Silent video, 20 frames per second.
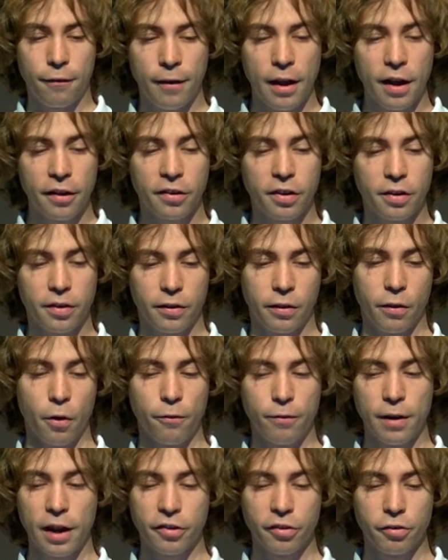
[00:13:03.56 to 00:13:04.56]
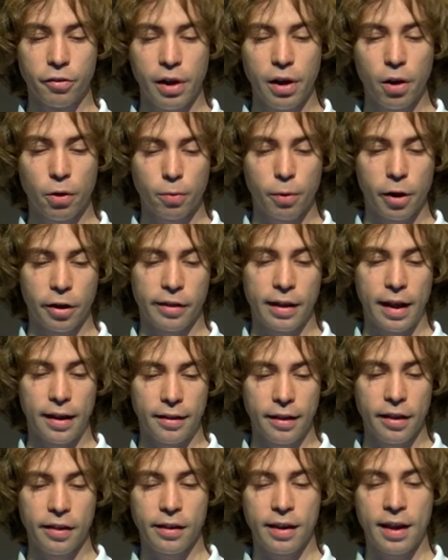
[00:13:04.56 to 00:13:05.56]
flush, so flush and reload works
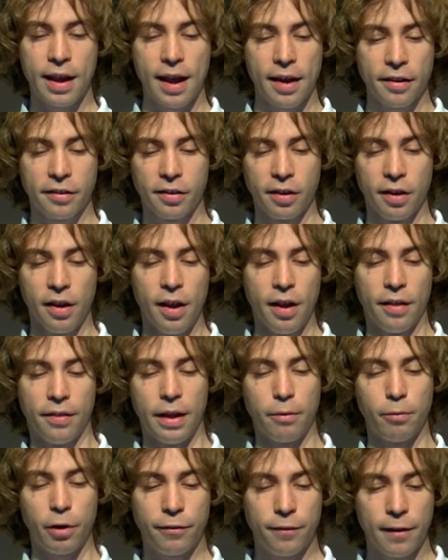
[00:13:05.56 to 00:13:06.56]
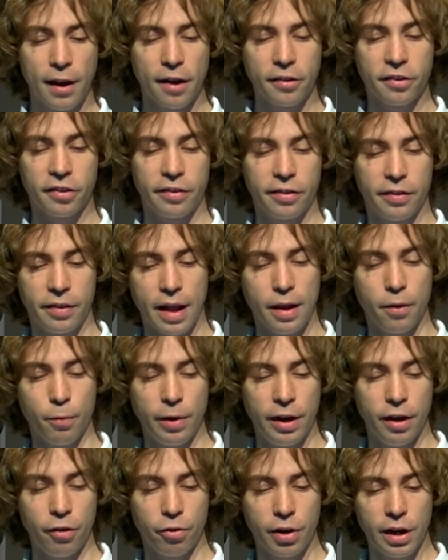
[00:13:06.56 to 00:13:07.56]
like this, cached, then we flush, then
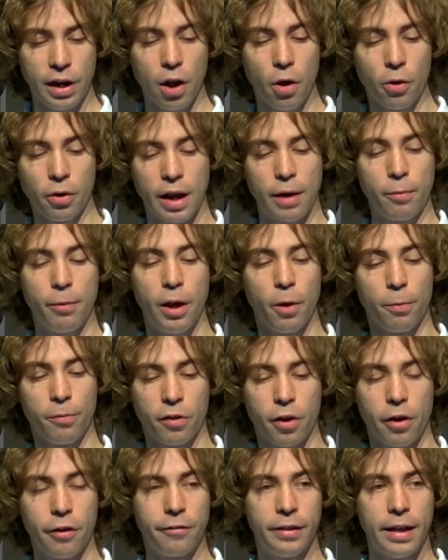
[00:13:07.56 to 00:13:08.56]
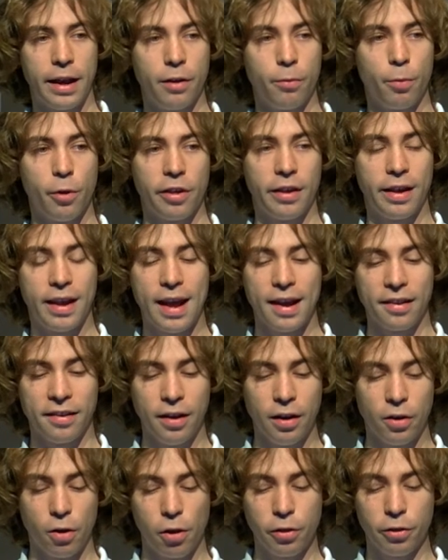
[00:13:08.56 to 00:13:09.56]
we reload, and we observe that it was a cache
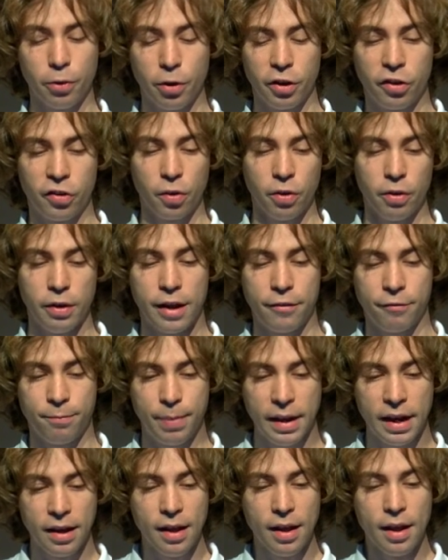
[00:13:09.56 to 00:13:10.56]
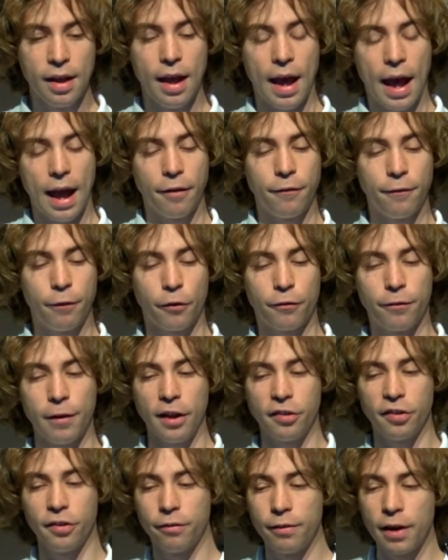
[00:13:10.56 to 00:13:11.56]
hit, although it shouldn't have been. And for
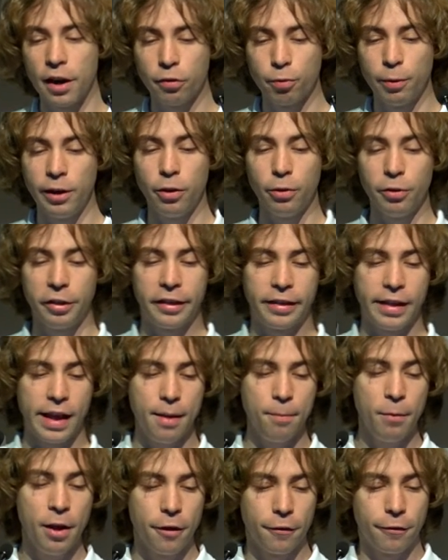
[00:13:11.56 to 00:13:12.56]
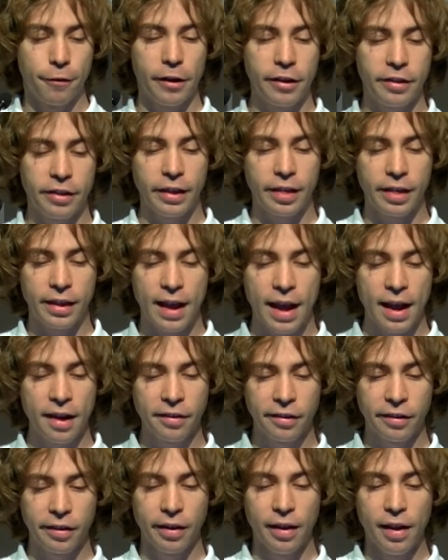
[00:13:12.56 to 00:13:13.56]
flush and flush, we do the same. First it's
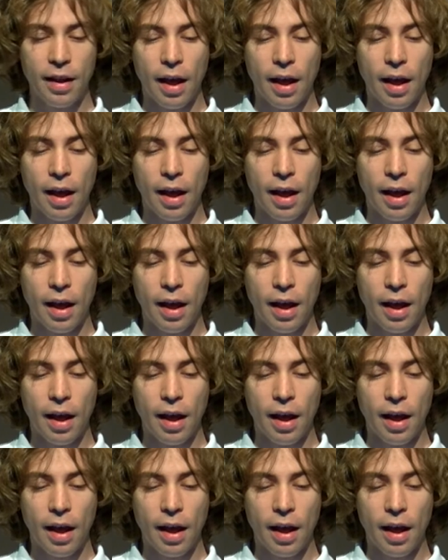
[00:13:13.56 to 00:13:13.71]
cached,